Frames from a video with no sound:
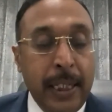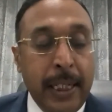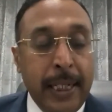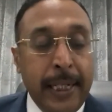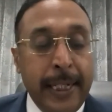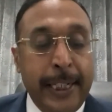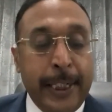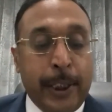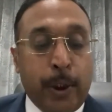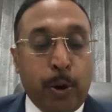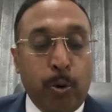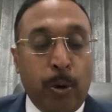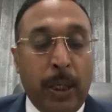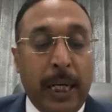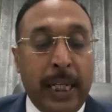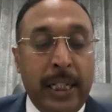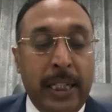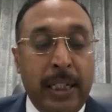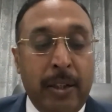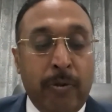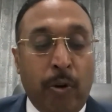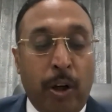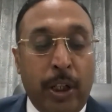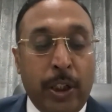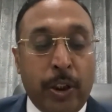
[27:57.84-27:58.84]

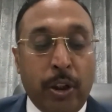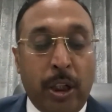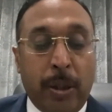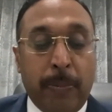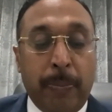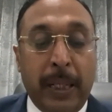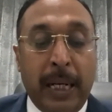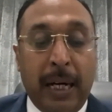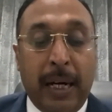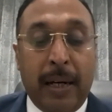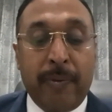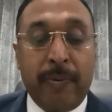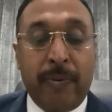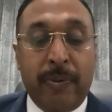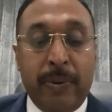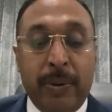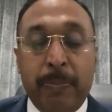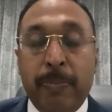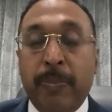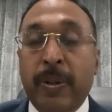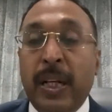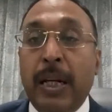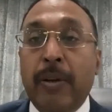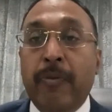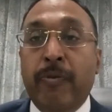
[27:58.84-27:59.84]
or
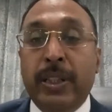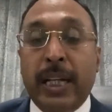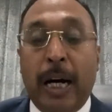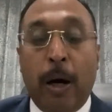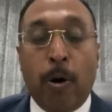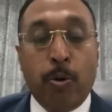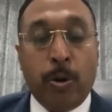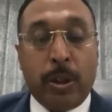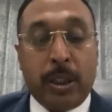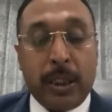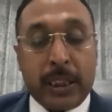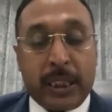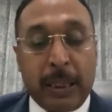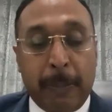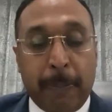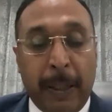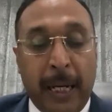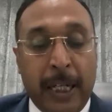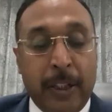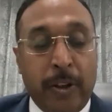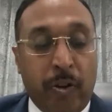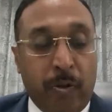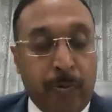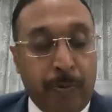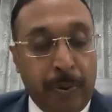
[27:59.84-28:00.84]
bill without
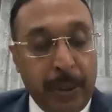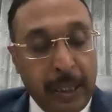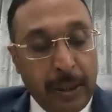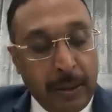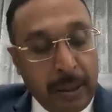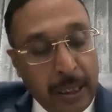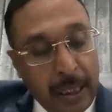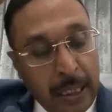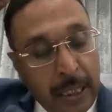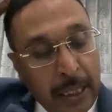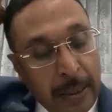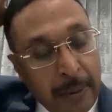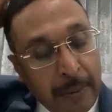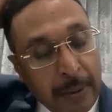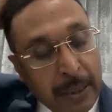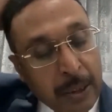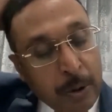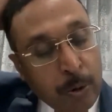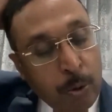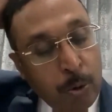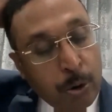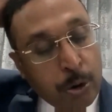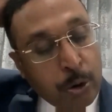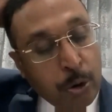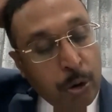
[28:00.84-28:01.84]
supply of
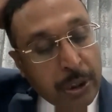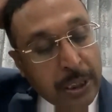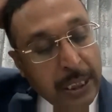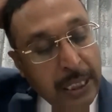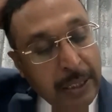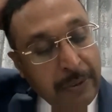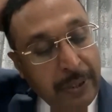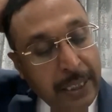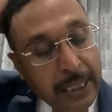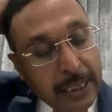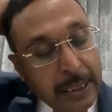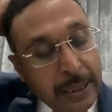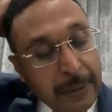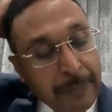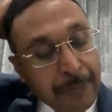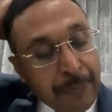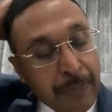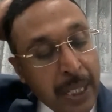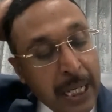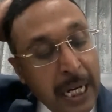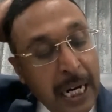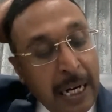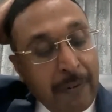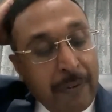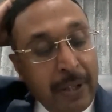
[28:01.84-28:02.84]
goods or service,
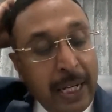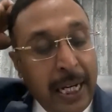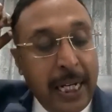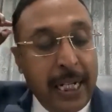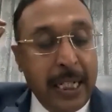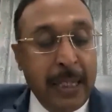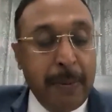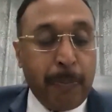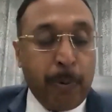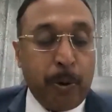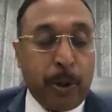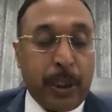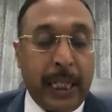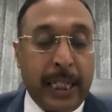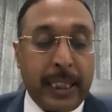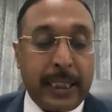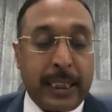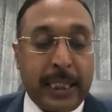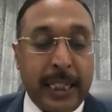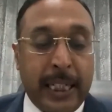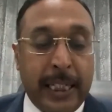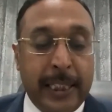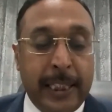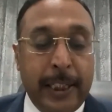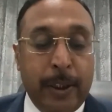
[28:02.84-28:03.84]
avail input tax
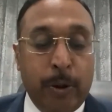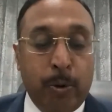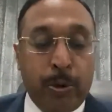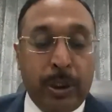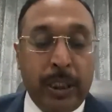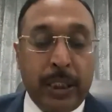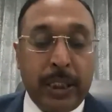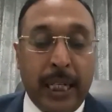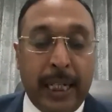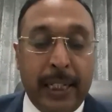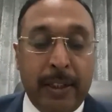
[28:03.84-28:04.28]
credit using the